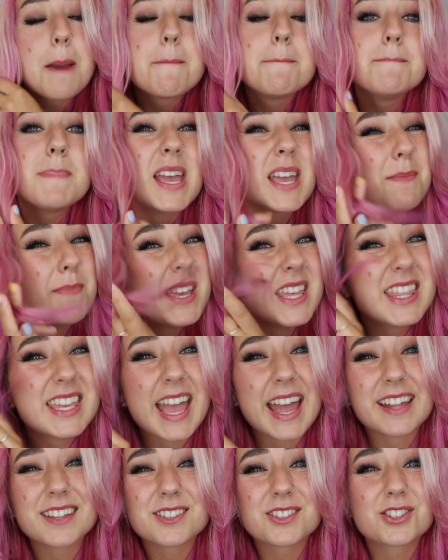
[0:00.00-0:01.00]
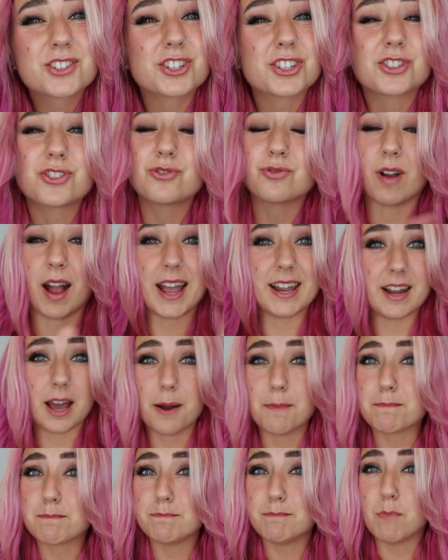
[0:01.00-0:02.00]
maybe the ends just dried
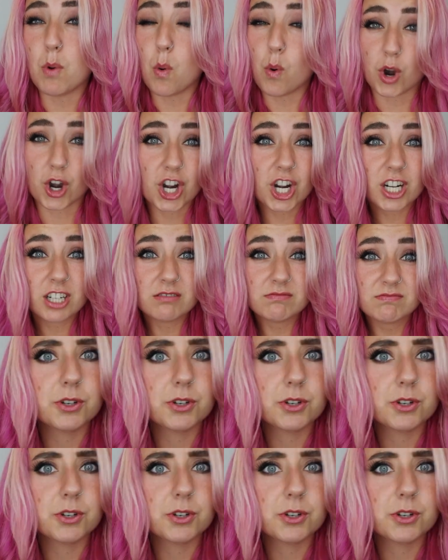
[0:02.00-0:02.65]
up more,